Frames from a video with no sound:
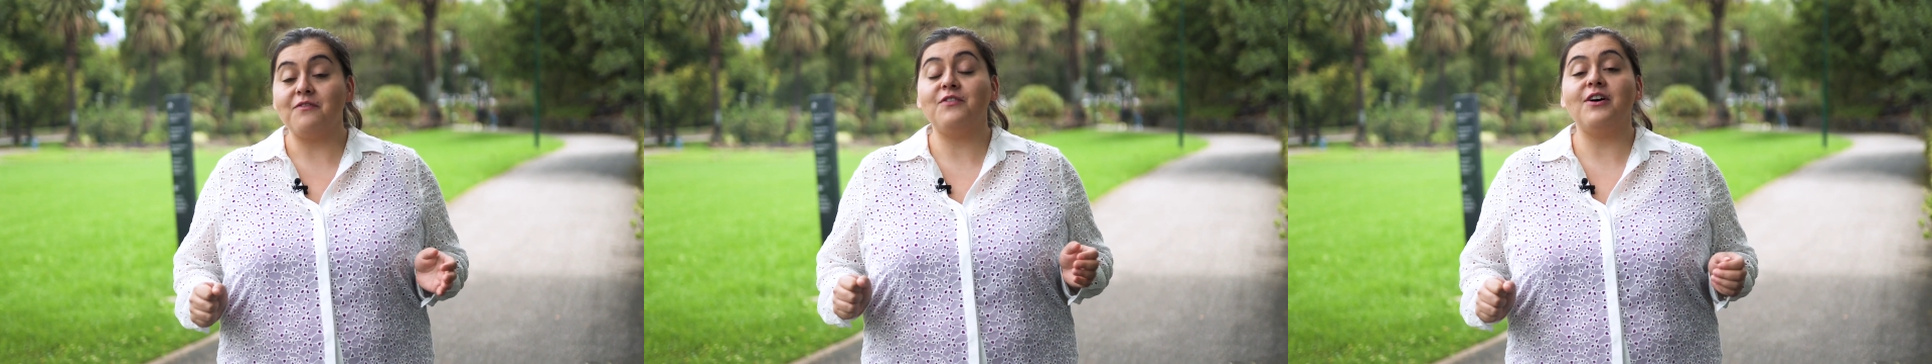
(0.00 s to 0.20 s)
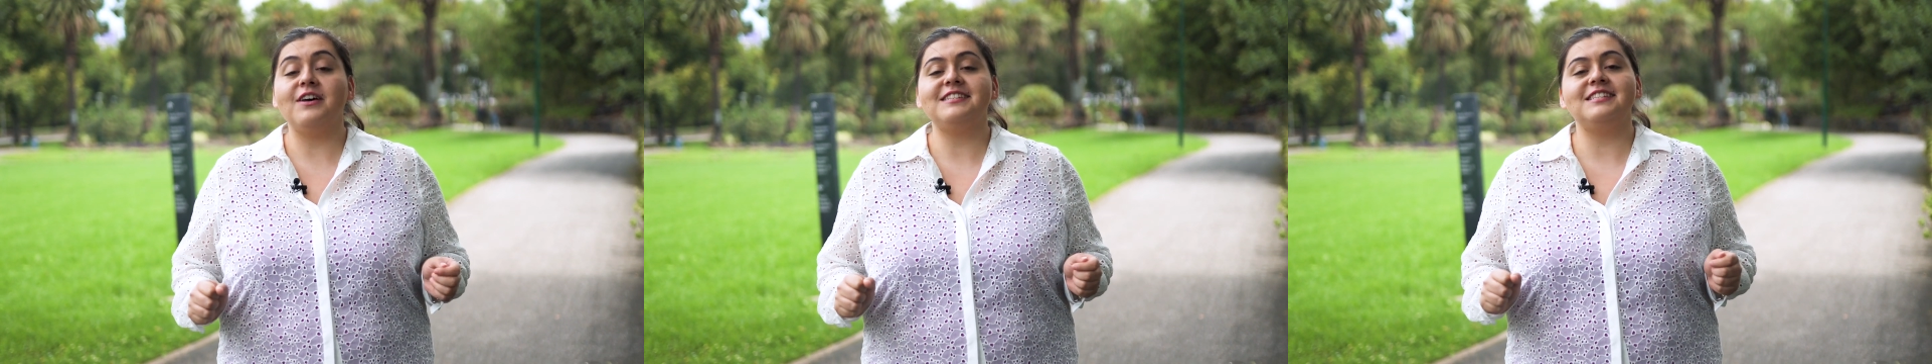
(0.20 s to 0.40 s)

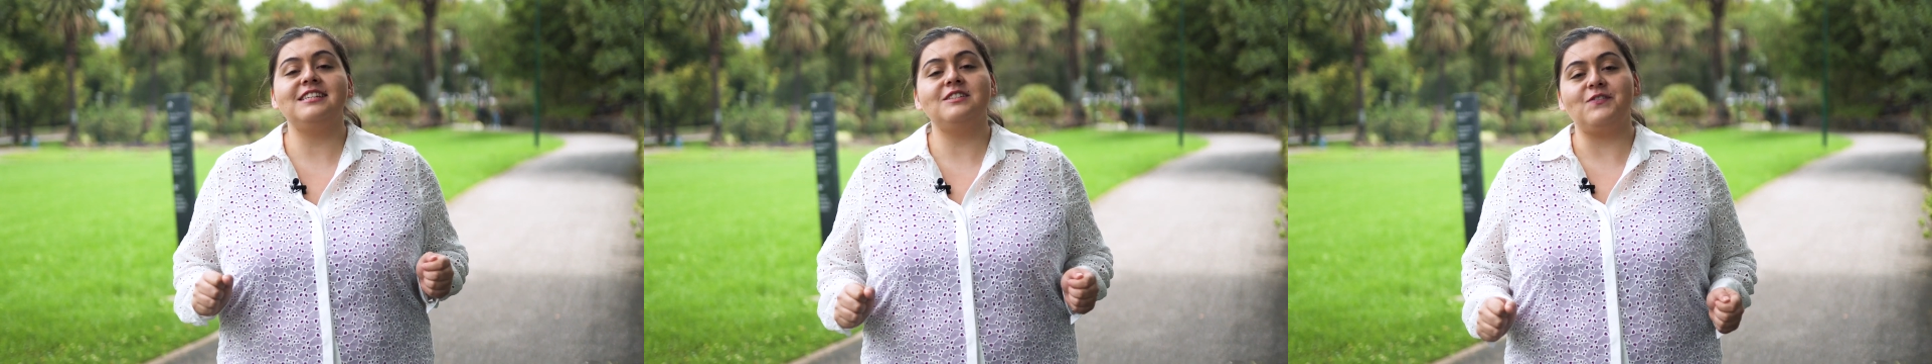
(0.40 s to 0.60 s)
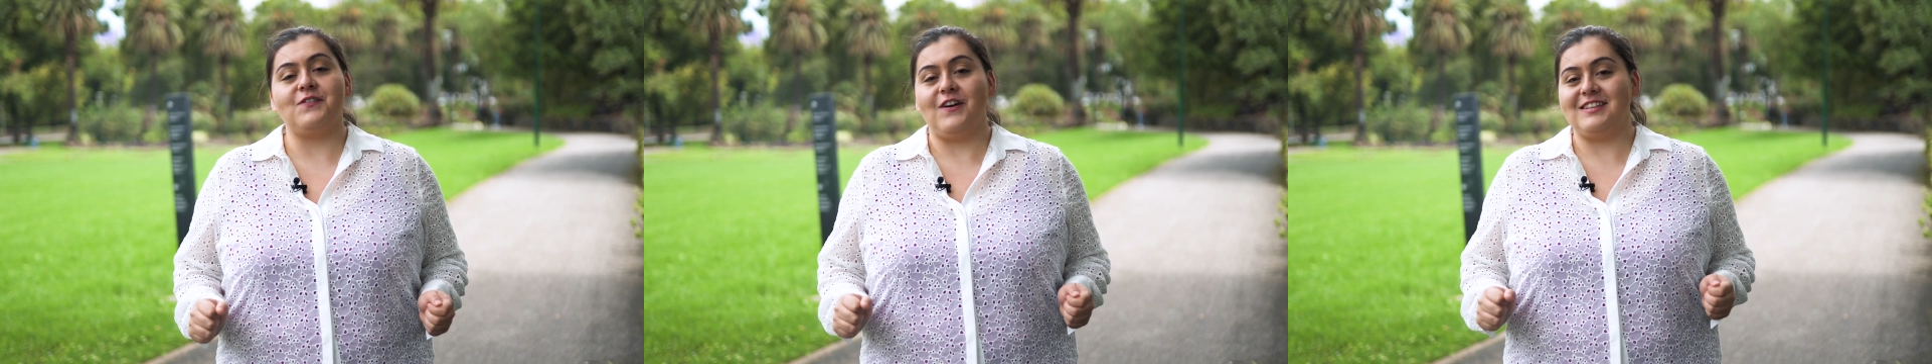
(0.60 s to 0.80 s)
First
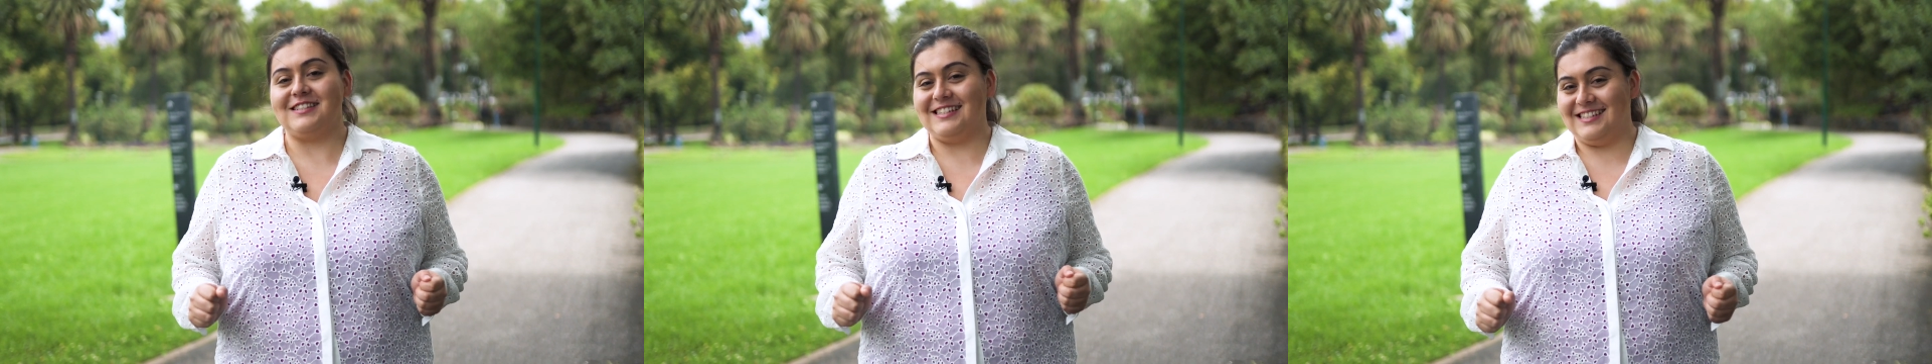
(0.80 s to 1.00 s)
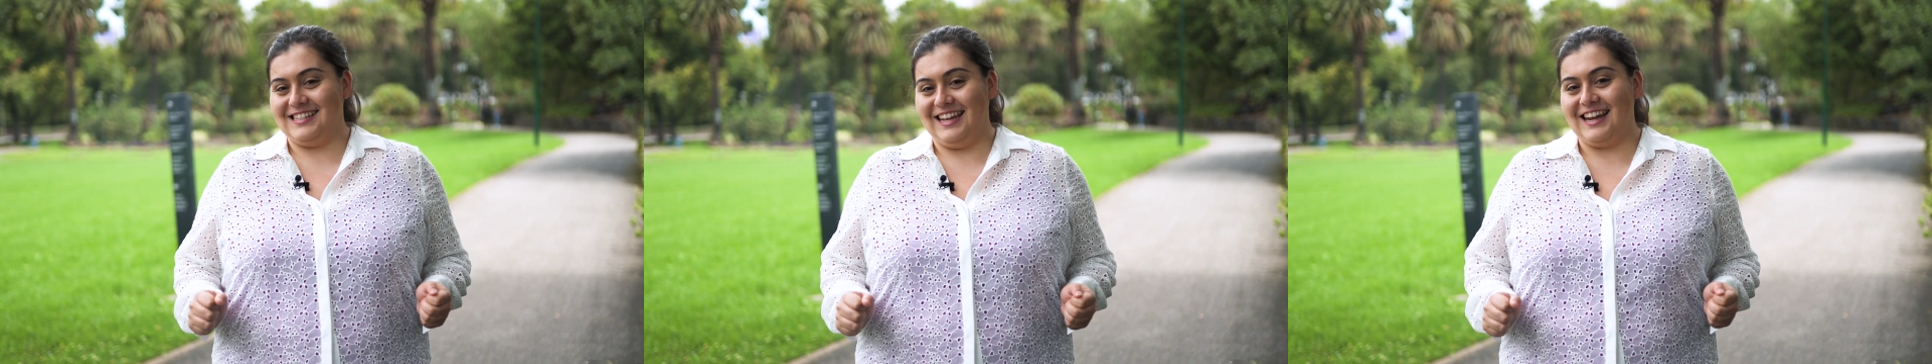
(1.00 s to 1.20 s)
Things
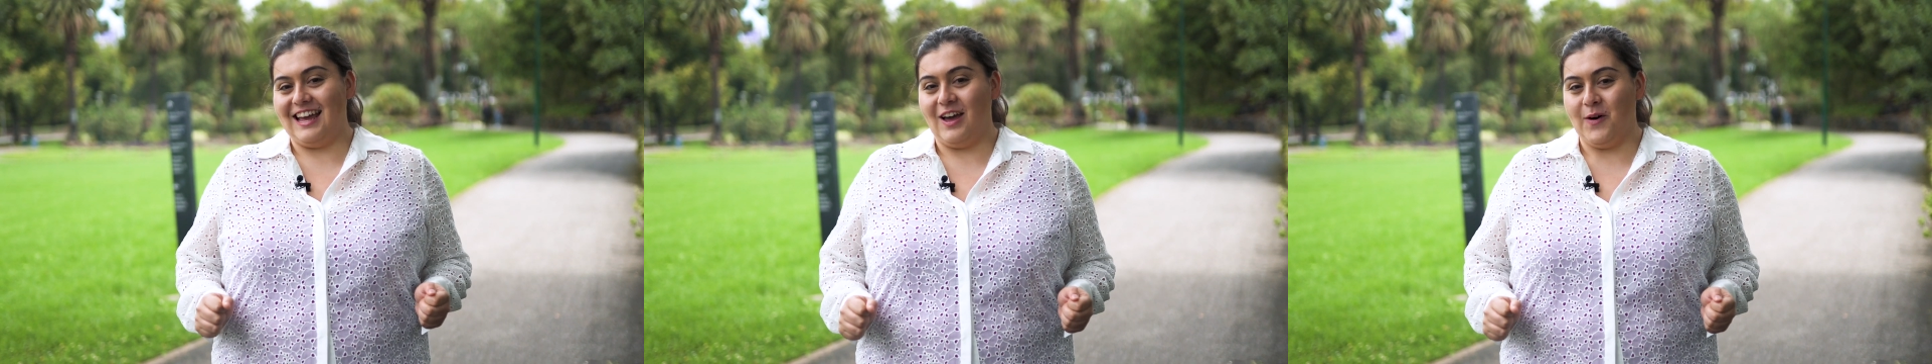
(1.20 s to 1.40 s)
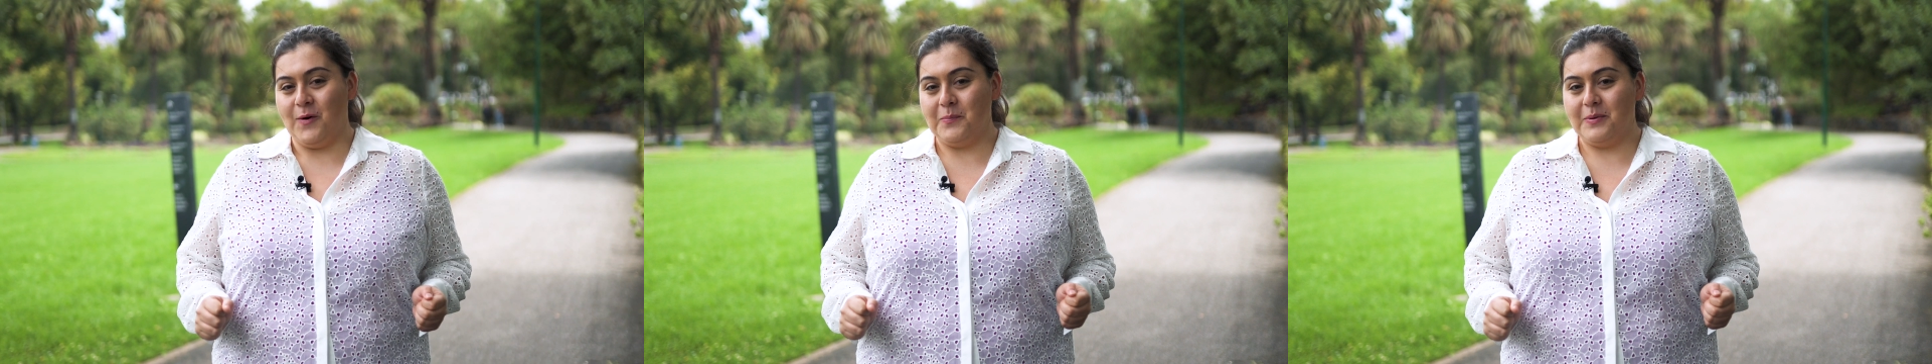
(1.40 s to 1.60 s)
First is here to
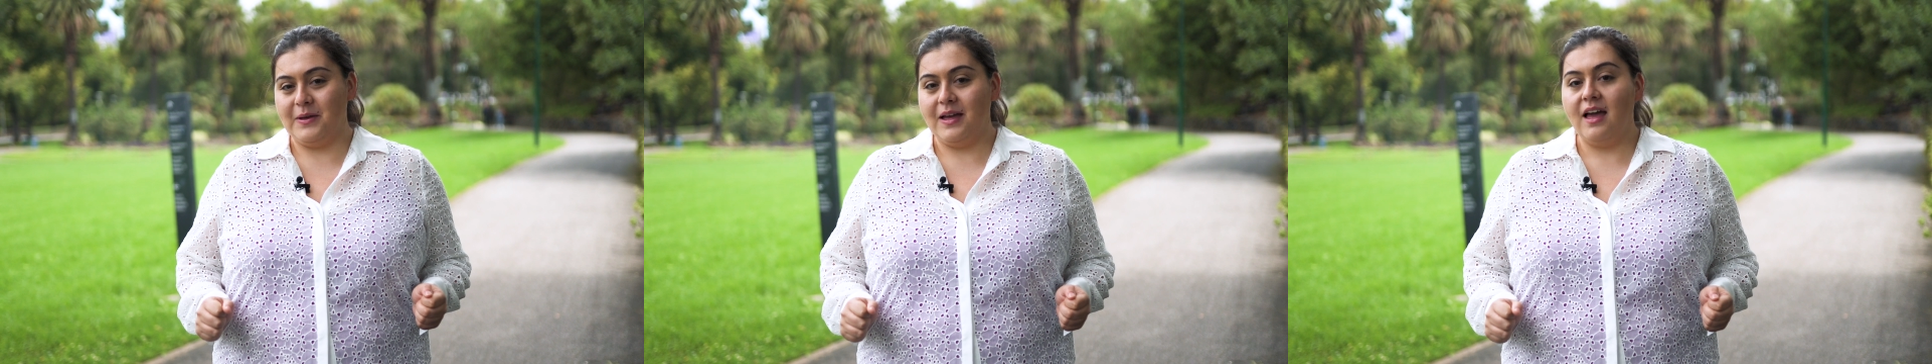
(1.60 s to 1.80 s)
help.